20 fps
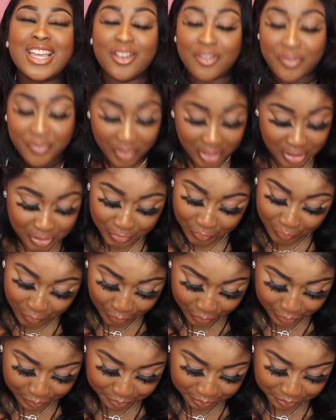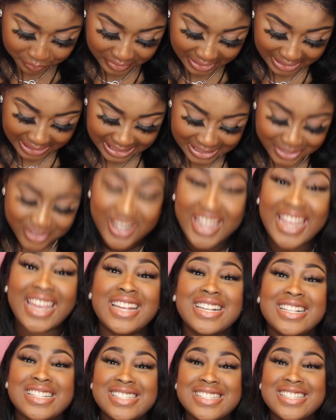First of all, he's your
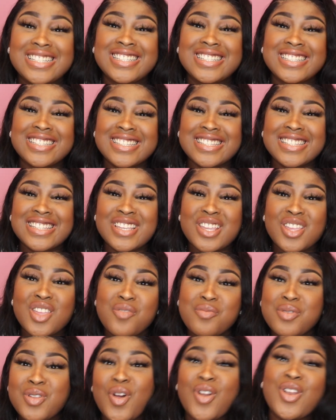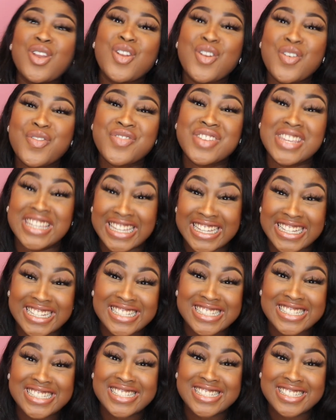ex. You've been on and off for
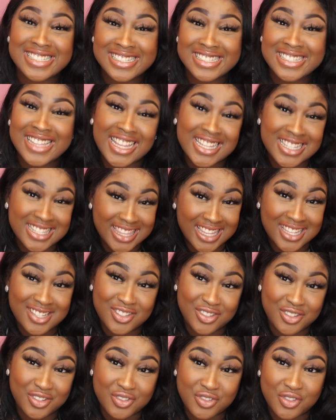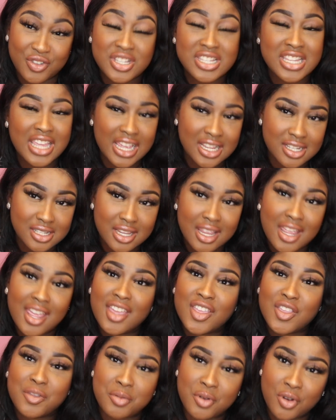years. That's that's two. So he's your ex.
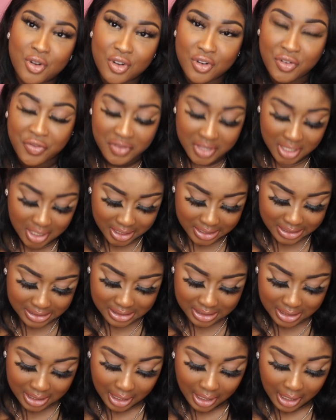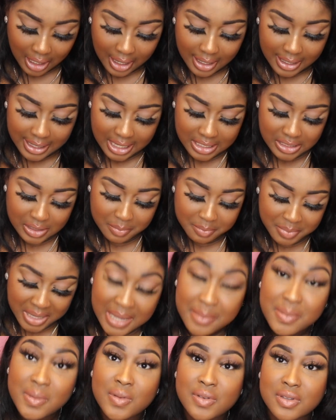You've been on and off for years. He has a
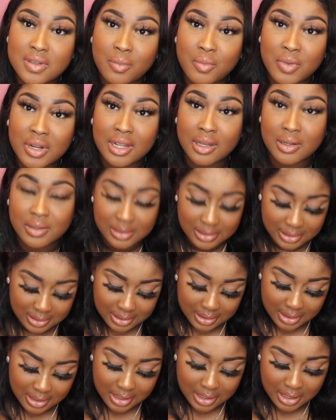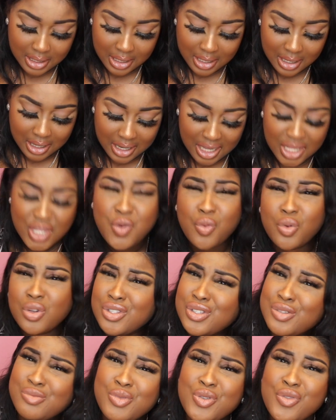baby with someone else and you want
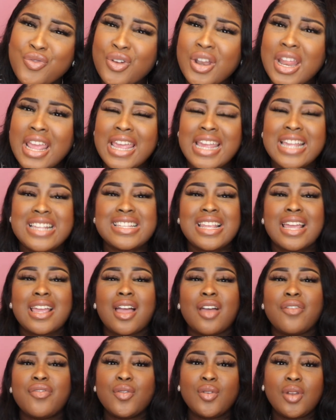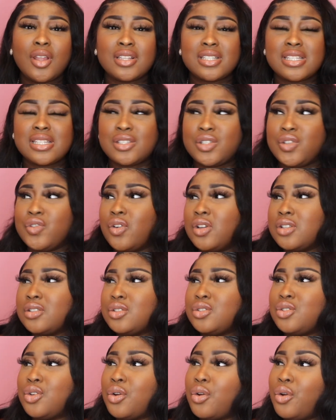to move on. It's like, I feel like, sis, you
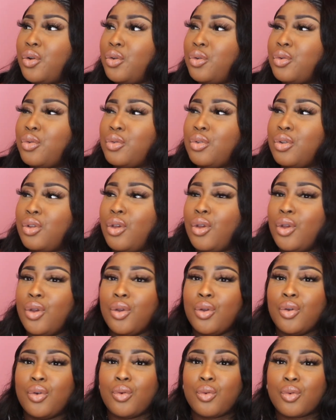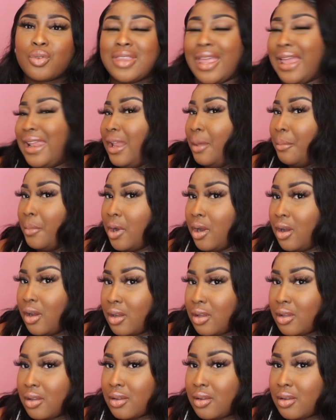answered your own dilemma.